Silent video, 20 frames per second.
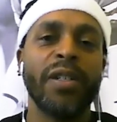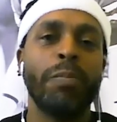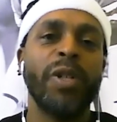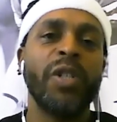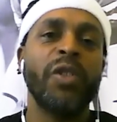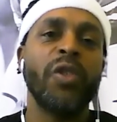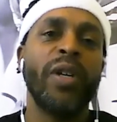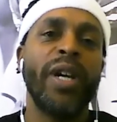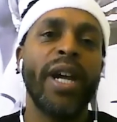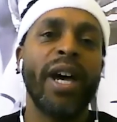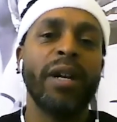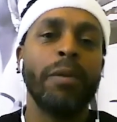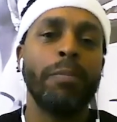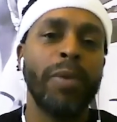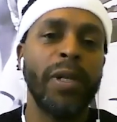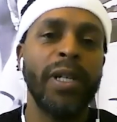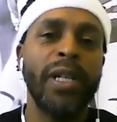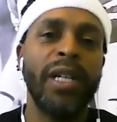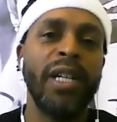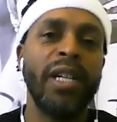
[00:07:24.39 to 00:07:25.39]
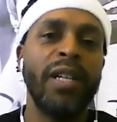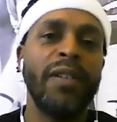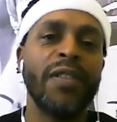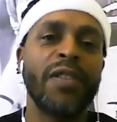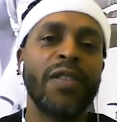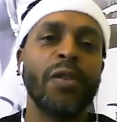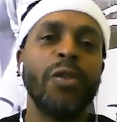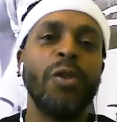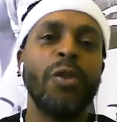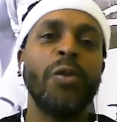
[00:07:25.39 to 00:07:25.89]
But you got to believe
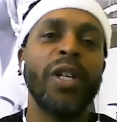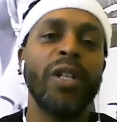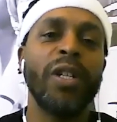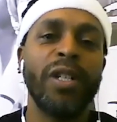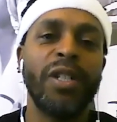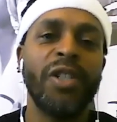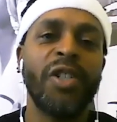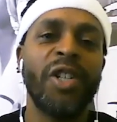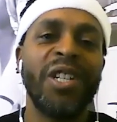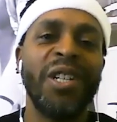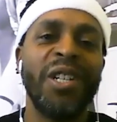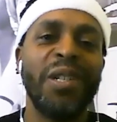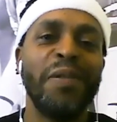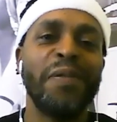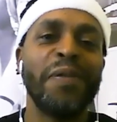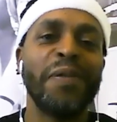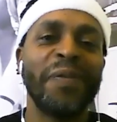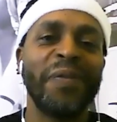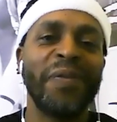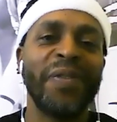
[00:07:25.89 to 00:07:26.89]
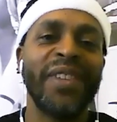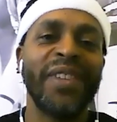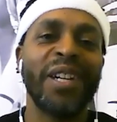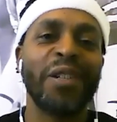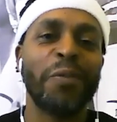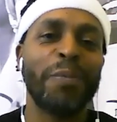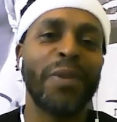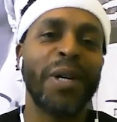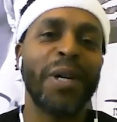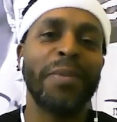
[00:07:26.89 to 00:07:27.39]
so you can achieve.
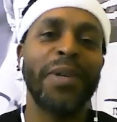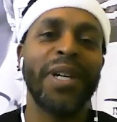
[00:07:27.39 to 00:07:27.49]
That's my